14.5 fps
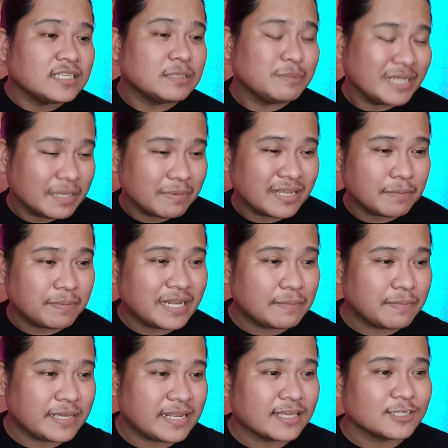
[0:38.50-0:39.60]
the Bini Bini
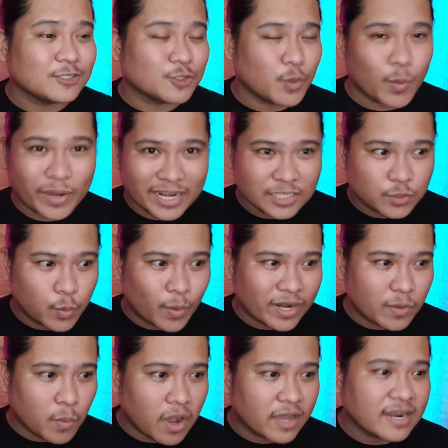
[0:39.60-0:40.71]
Pilipinas
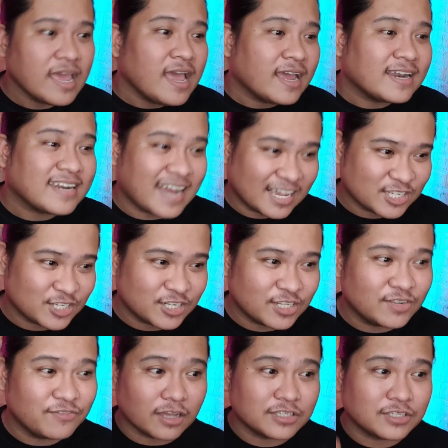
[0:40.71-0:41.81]
2021
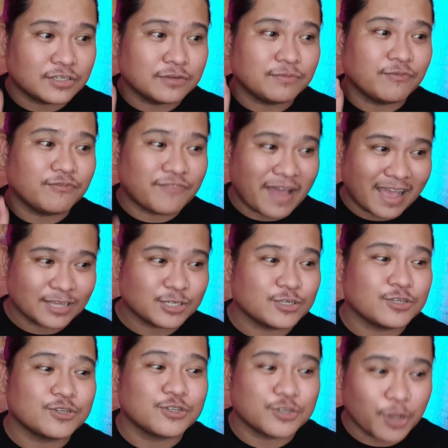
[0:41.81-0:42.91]
National Fashion
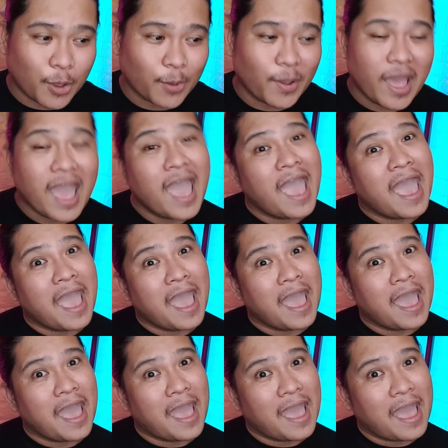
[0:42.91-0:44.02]
Fashion Show.
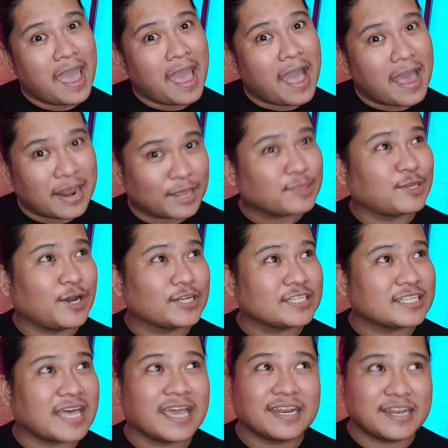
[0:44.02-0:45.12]
And I thought
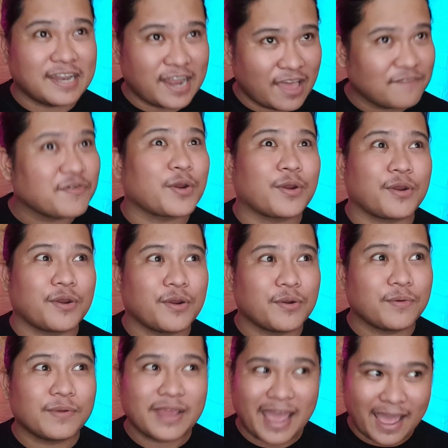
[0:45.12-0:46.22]
that I never
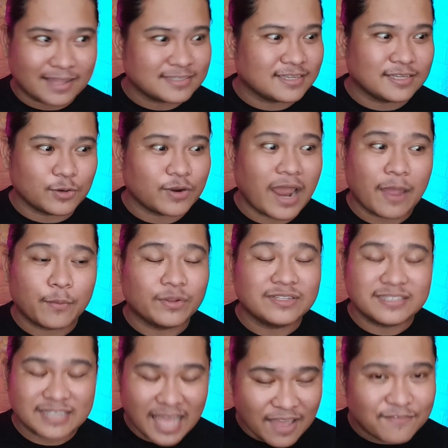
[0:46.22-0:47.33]
reacted, or I will
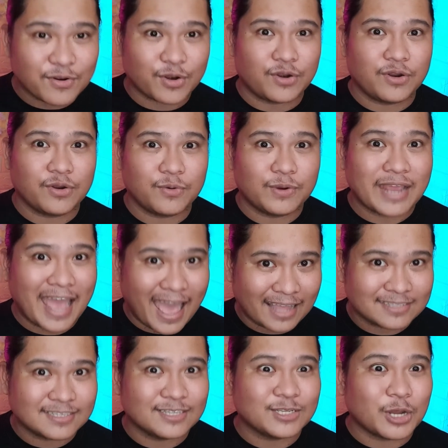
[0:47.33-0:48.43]
never
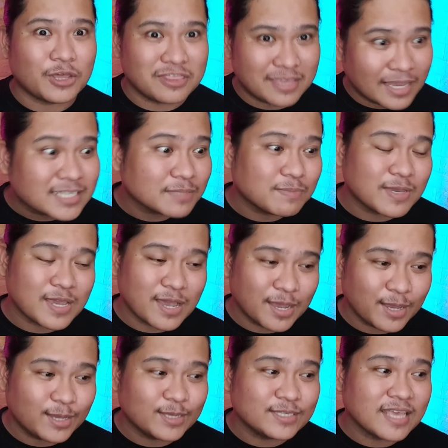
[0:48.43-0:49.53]
react it on this
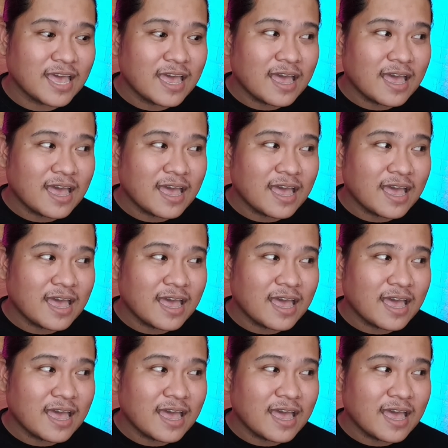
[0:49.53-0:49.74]
because